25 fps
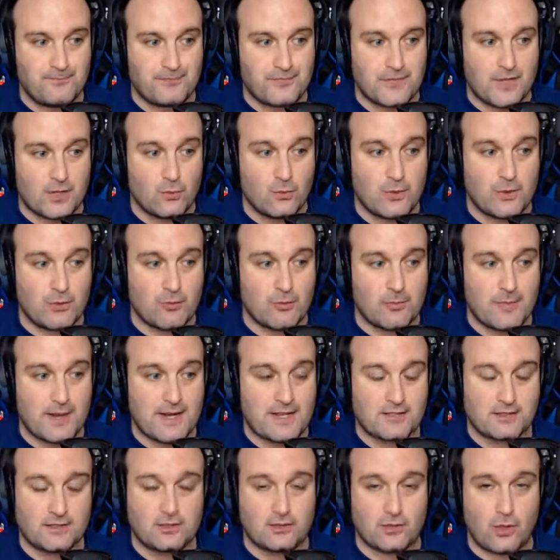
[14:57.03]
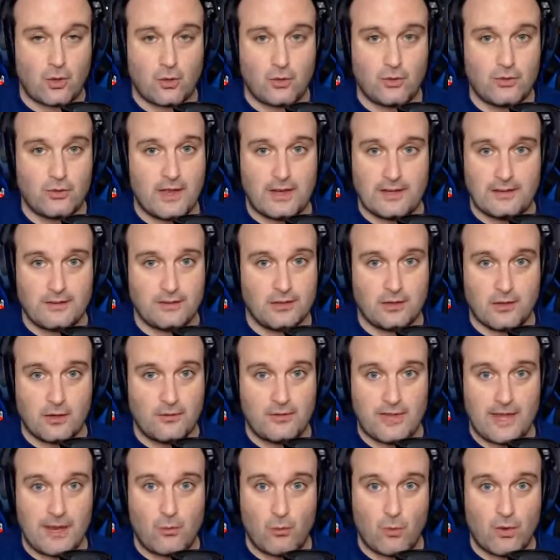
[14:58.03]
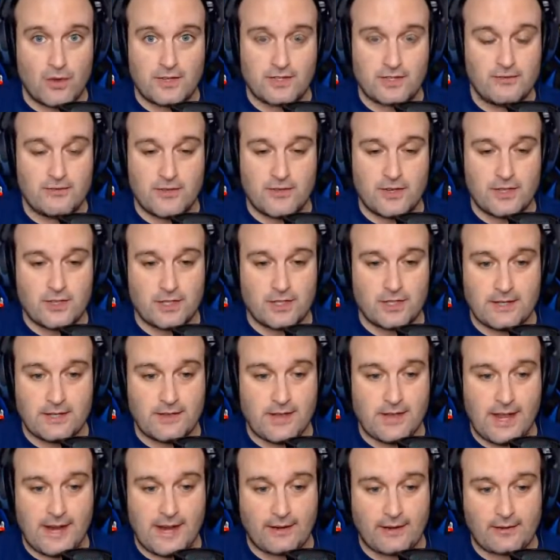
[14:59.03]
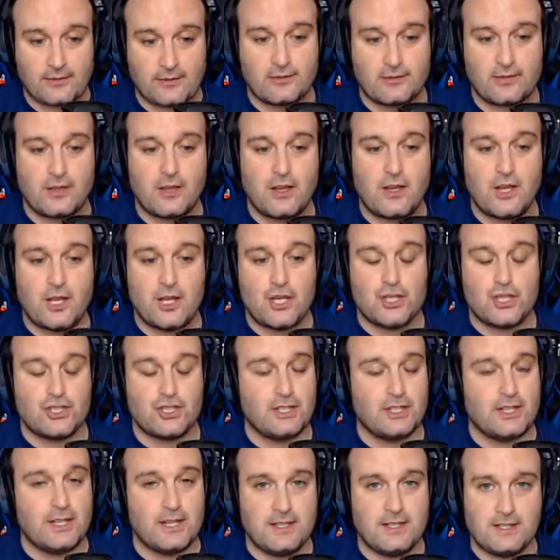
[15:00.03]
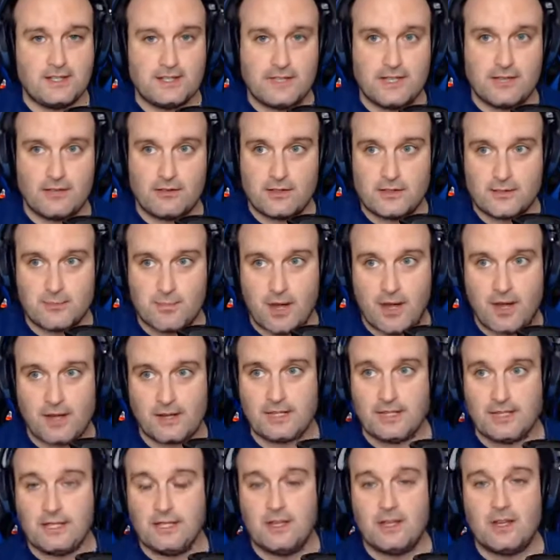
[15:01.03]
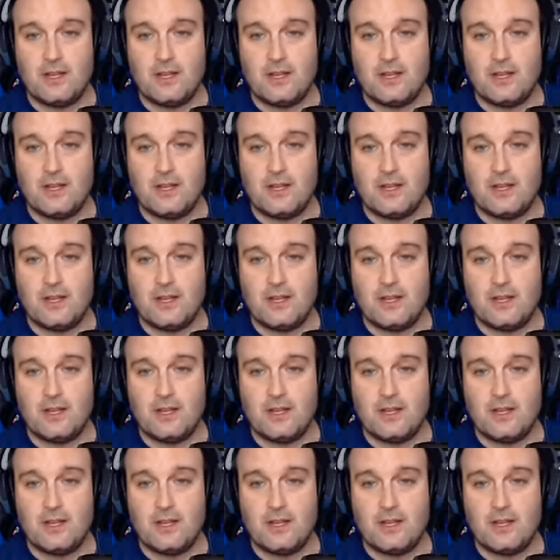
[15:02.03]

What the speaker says: we were basically told that, that wasn't Vision in the hex. She didn't steal his body.